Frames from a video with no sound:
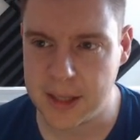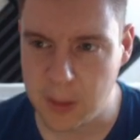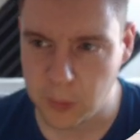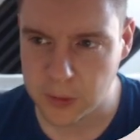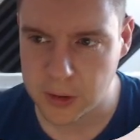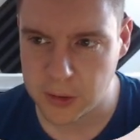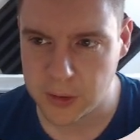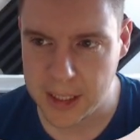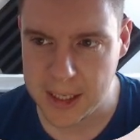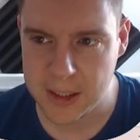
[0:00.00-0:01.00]
That will go
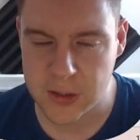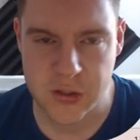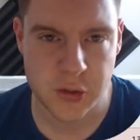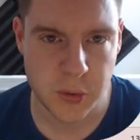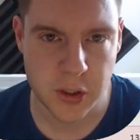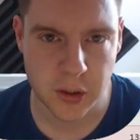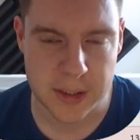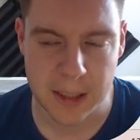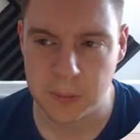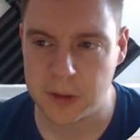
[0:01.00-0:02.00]
into your
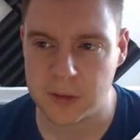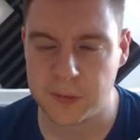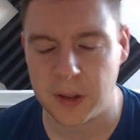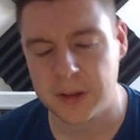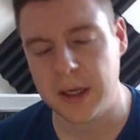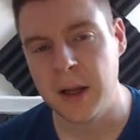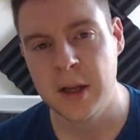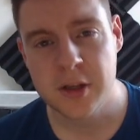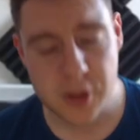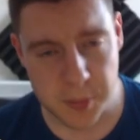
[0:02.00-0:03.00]
downloads folder.
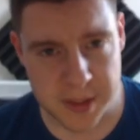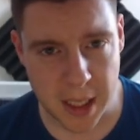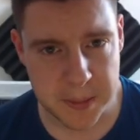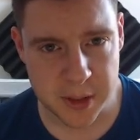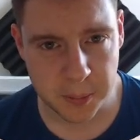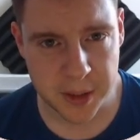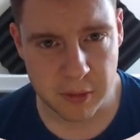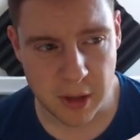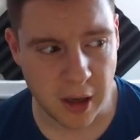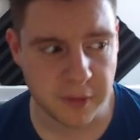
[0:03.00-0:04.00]
Sometimes it'll be a
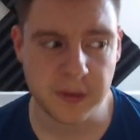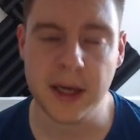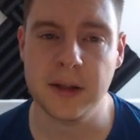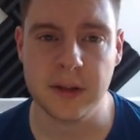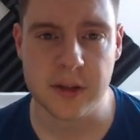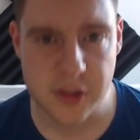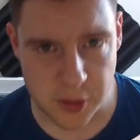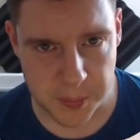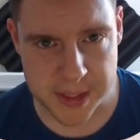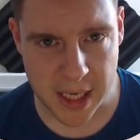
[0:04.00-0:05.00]
RAR file,
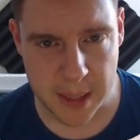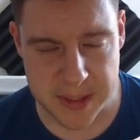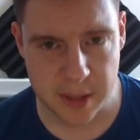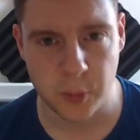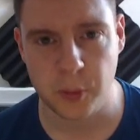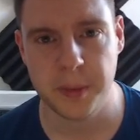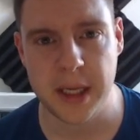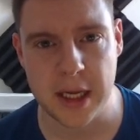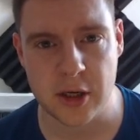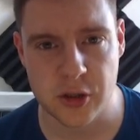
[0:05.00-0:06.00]
sometimes it will
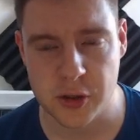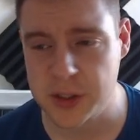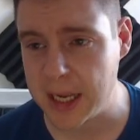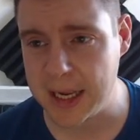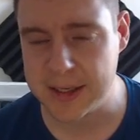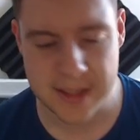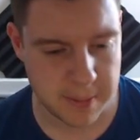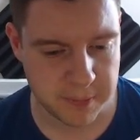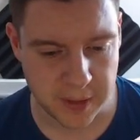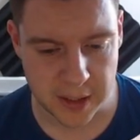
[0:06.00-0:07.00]
be just a
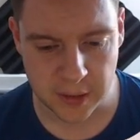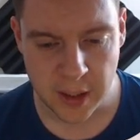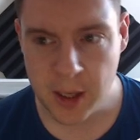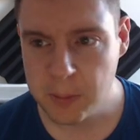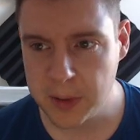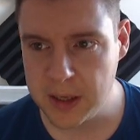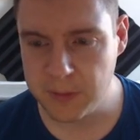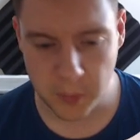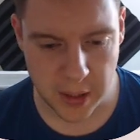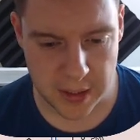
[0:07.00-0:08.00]
zip file, but
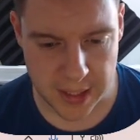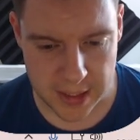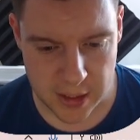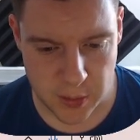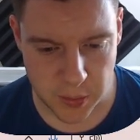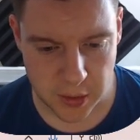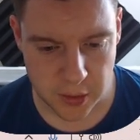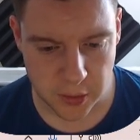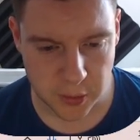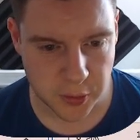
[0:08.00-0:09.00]
either way then you can
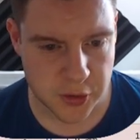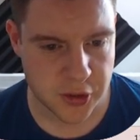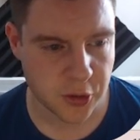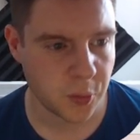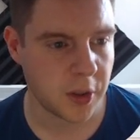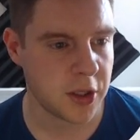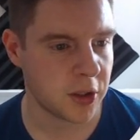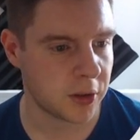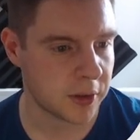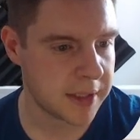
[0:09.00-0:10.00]
go to
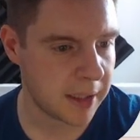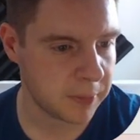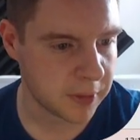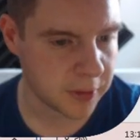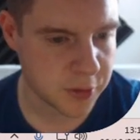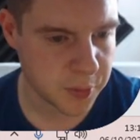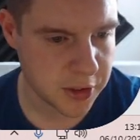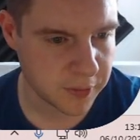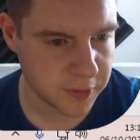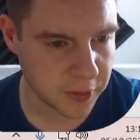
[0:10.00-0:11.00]
your downloads,
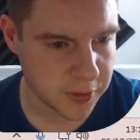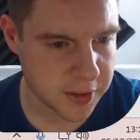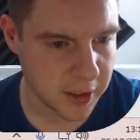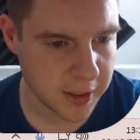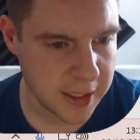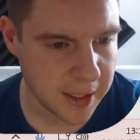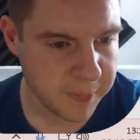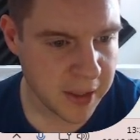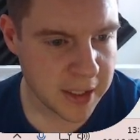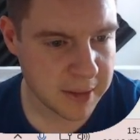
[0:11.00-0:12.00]
which of course are here.
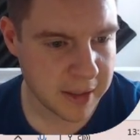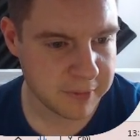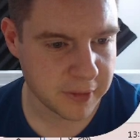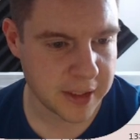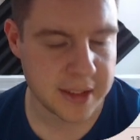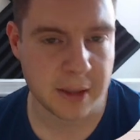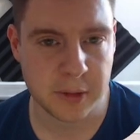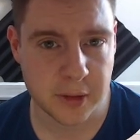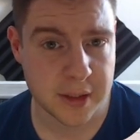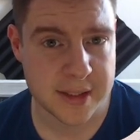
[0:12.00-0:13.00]
Now I've already
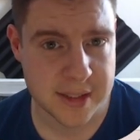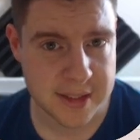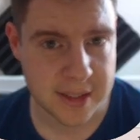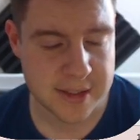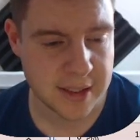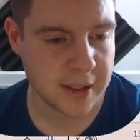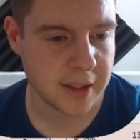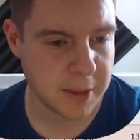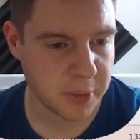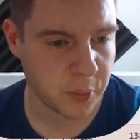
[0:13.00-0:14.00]
downloaded this to test it
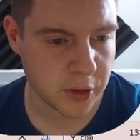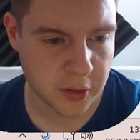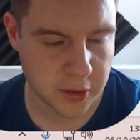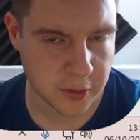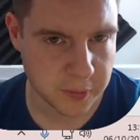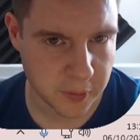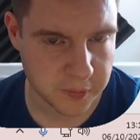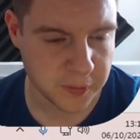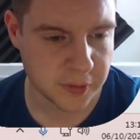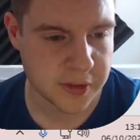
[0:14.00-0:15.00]
earlier, but we're going to go through the
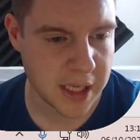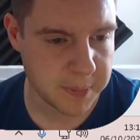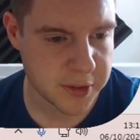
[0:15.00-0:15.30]
full steps.